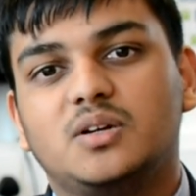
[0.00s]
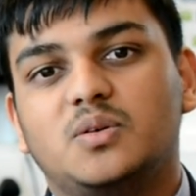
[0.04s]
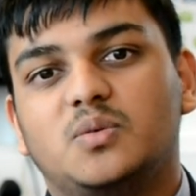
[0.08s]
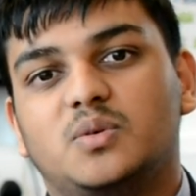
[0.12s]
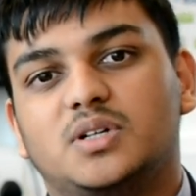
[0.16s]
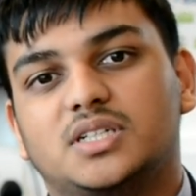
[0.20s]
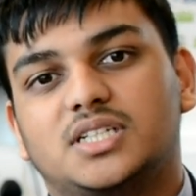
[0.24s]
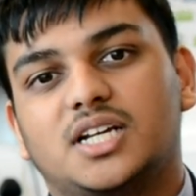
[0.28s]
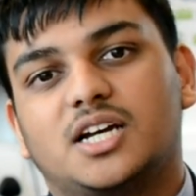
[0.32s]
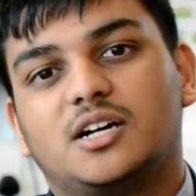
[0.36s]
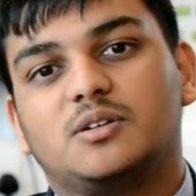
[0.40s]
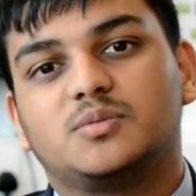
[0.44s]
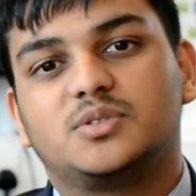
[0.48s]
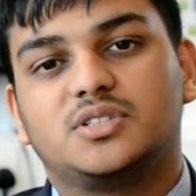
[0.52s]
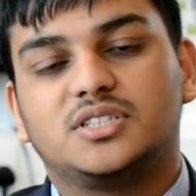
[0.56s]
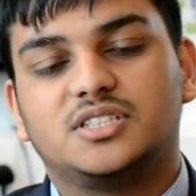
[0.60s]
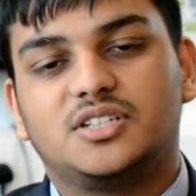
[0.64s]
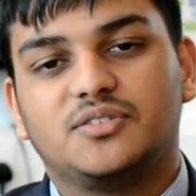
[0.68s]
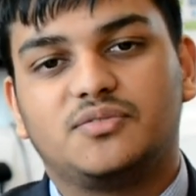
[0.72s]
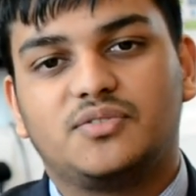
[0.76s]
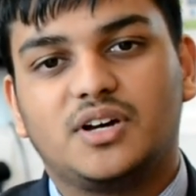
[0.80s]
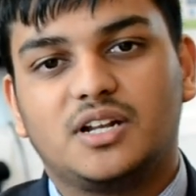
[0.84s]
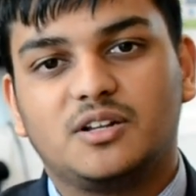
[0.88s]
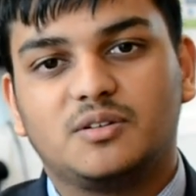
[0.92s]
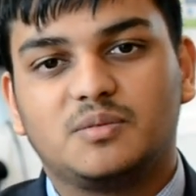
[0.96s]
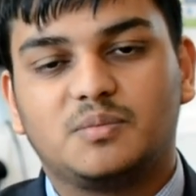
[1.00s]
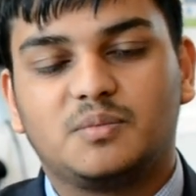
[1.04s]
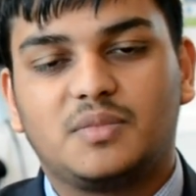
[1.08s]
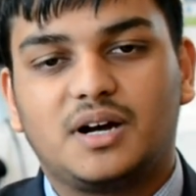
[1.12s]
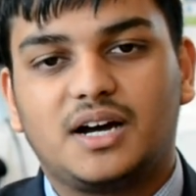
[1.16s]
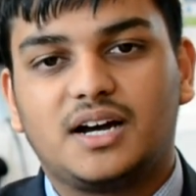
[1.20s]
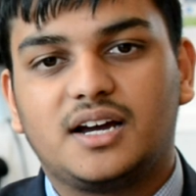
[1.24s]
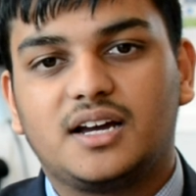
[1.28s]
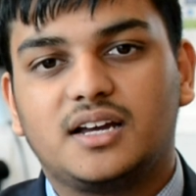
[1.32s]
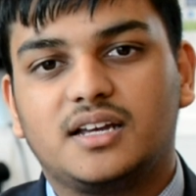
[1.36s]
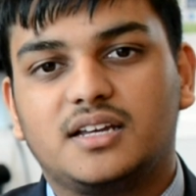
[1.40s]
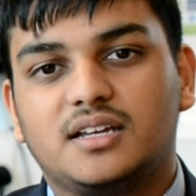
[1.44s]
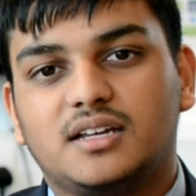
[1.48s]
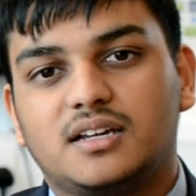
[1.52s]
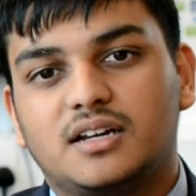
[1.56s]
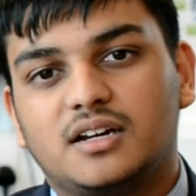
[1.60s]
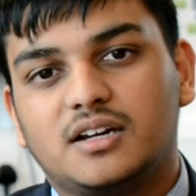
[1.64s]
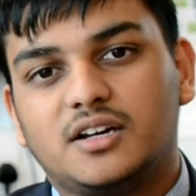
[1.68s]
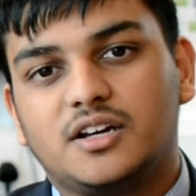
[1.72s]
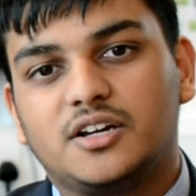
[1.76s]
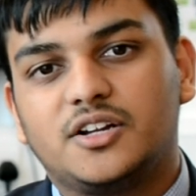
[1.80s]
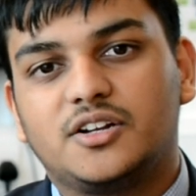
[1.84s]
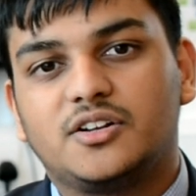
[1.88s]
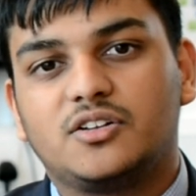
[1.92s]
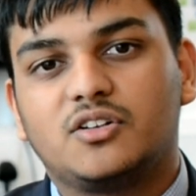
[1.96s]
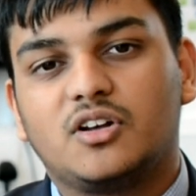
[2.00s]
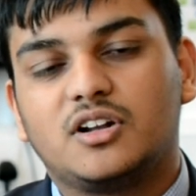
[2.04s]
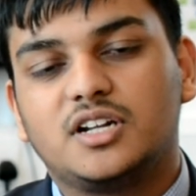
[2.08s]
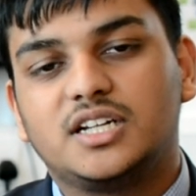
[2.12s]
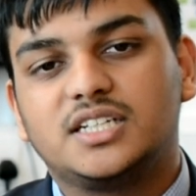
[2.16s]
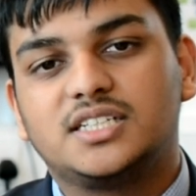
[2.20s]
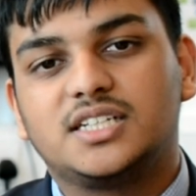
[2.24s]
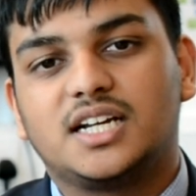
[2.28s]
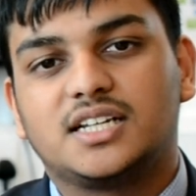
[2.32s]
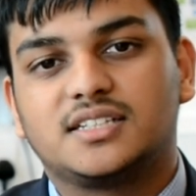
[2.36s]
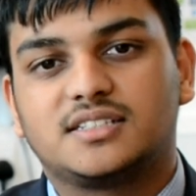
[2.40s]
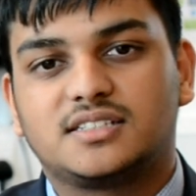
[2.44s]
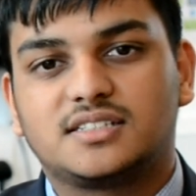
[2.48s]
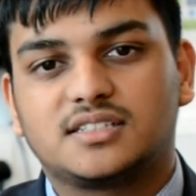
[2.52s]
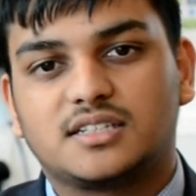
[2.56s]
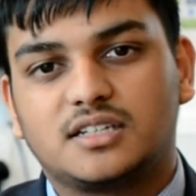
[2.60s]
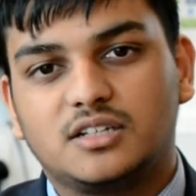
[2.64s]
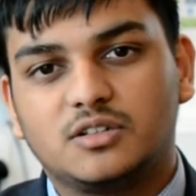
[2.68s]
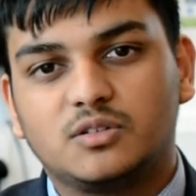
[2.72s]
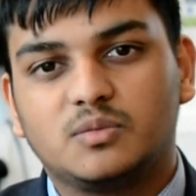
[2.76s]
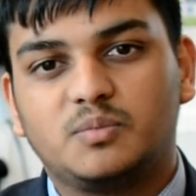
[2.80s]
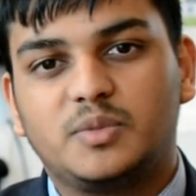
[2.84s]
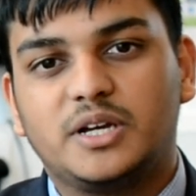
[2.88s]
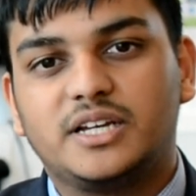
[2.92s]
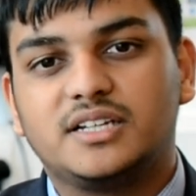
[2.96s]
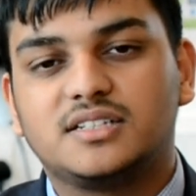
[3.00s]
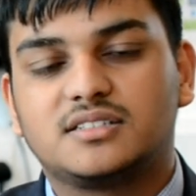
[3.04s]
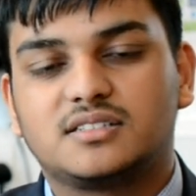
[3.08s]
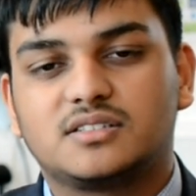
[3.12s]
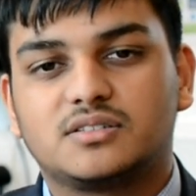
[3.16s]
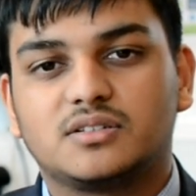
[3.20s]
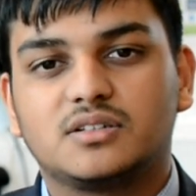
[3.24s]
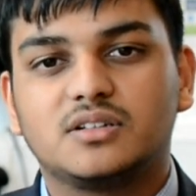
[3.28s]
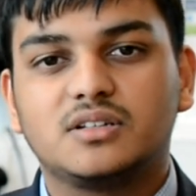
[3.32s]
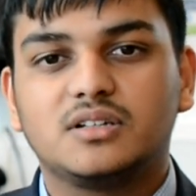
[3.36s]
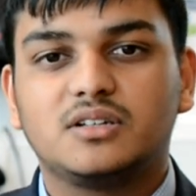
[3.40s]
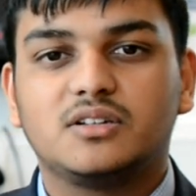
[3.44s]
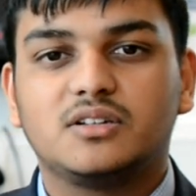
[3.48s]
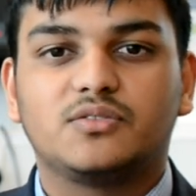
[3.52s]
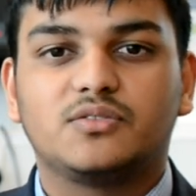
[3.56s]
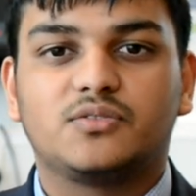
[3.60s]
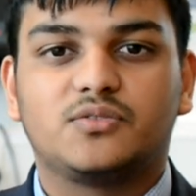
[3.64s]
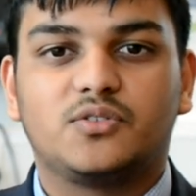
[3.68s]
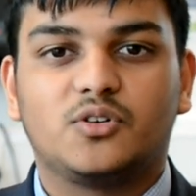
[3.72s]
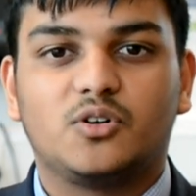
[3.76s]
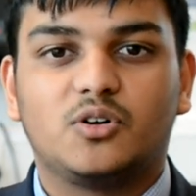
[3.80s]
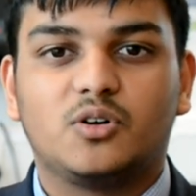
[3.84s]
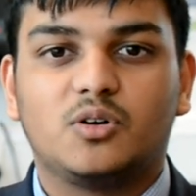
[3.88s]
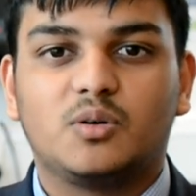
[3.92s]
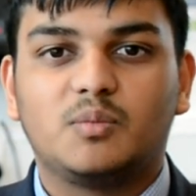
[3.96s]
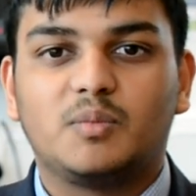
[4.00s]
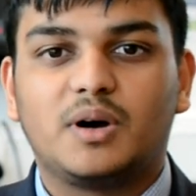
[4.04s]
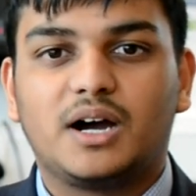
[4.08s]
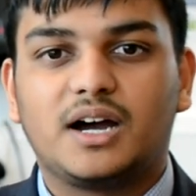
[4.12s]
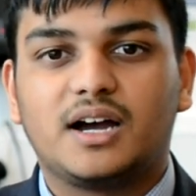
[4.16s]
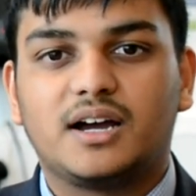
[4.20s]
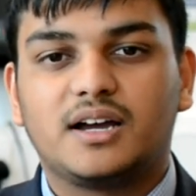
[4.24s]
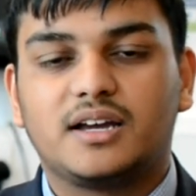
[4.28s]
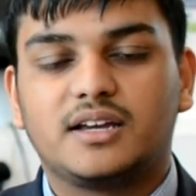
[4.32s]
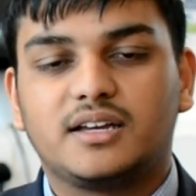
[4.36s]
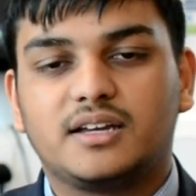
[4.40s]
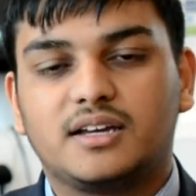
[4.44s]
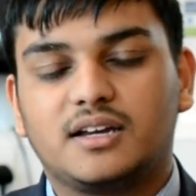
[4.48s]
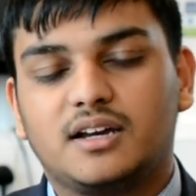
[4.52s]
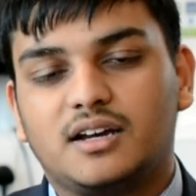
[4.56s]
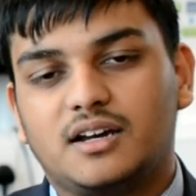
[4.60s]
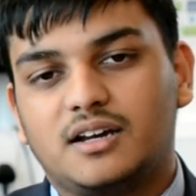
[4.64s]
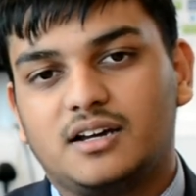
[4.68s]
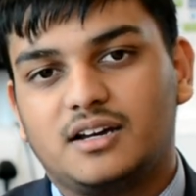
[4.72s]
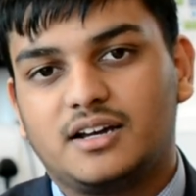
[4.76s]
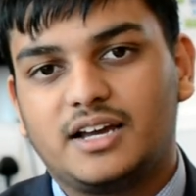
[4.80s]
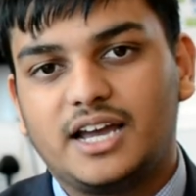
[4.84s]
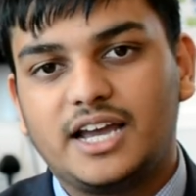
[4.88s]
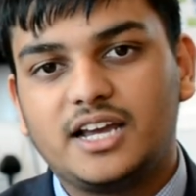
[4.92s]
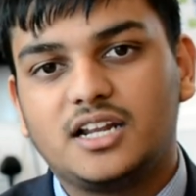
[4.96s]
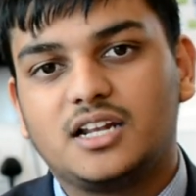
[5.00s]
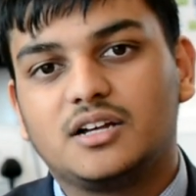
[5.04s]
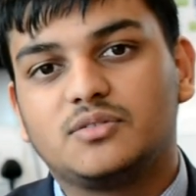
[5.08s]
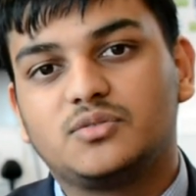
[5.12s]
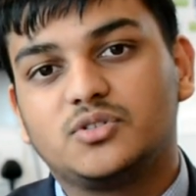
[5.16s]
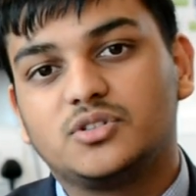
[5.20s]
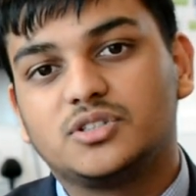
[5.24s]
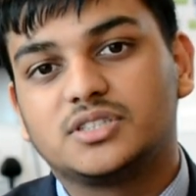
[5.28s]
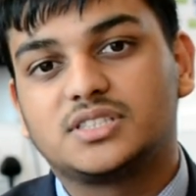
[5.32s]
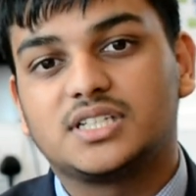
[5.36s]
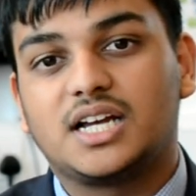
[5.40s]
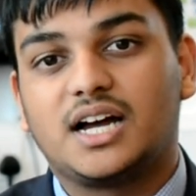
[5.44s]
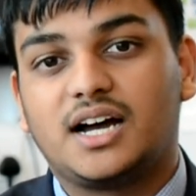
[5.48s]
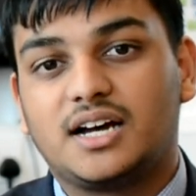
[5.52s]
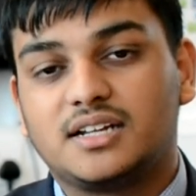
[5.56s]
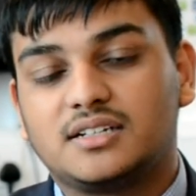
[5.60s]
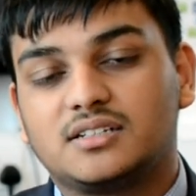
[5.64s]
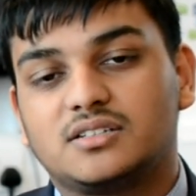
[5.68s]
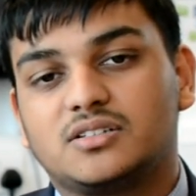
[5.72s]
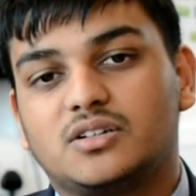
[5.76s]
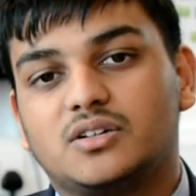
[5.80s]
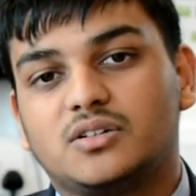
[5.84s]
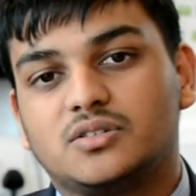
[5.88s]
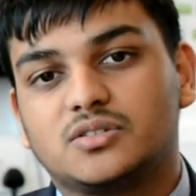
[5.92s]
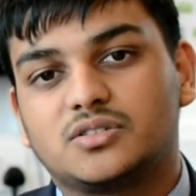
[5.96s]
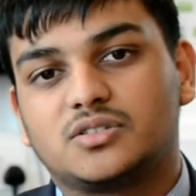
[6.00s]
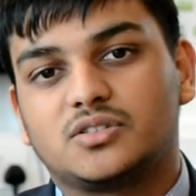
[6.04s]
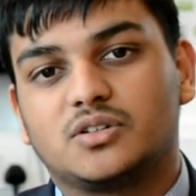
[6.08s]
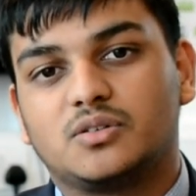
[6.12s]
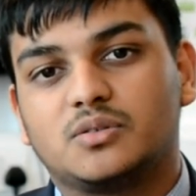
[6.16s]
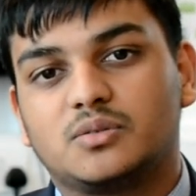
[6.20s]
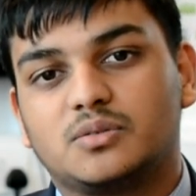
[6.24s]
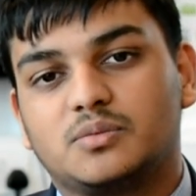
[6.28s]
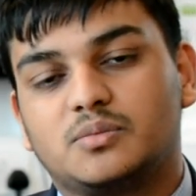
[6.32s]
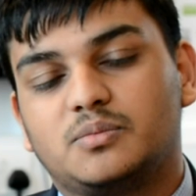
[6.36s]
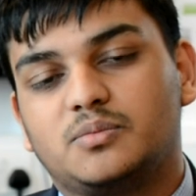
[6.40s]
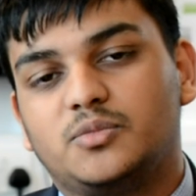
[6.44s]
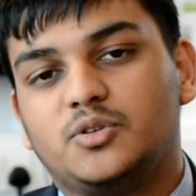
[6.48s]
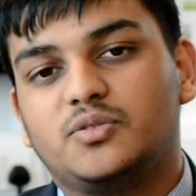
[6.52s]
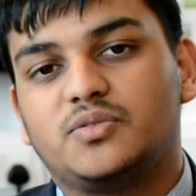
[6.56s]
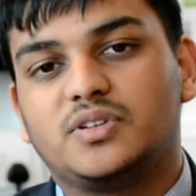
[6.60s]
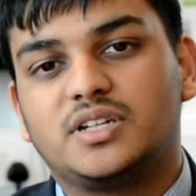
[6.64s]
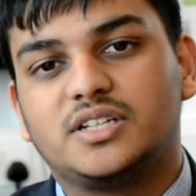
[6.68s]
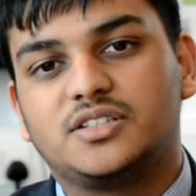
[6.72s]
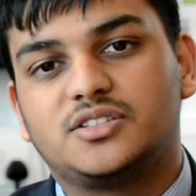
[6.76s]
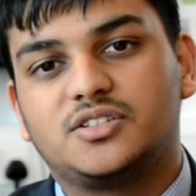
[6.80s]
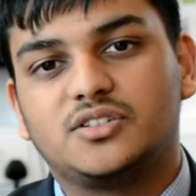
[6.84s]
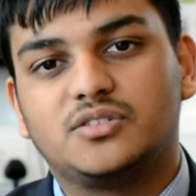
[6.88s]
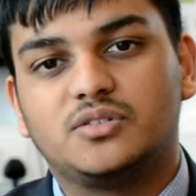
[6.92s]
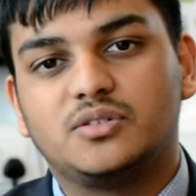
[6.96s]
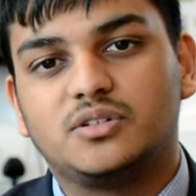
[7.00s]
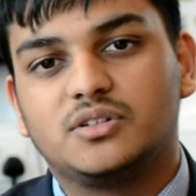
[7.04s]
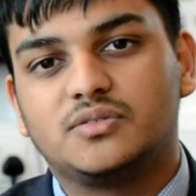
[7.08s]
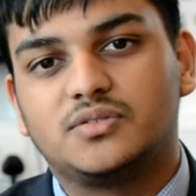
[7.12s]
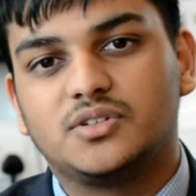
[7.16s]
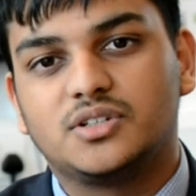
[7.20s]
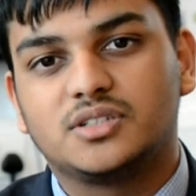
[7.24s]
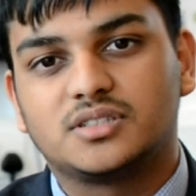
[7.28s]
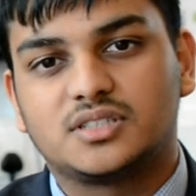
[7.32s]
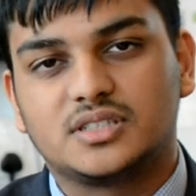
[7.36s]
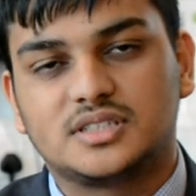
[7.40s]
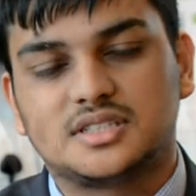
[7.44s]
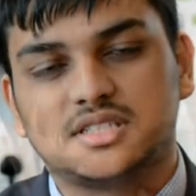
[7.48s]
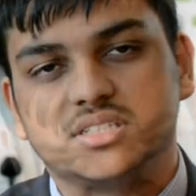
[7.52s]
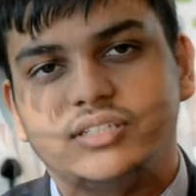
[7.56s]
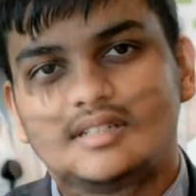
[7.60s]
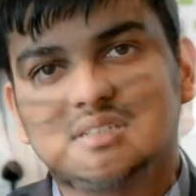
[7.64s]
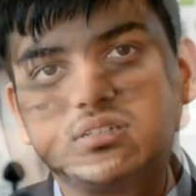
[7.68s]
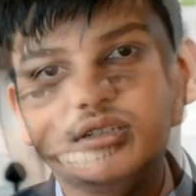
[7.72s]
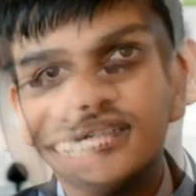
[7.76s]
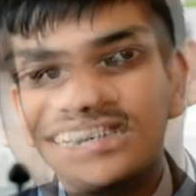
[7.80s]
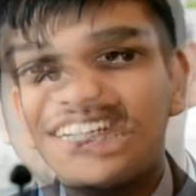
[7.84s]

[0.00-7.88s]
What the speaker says: which helped to develop my knowledge and skill base for my A-levels and also moving into university.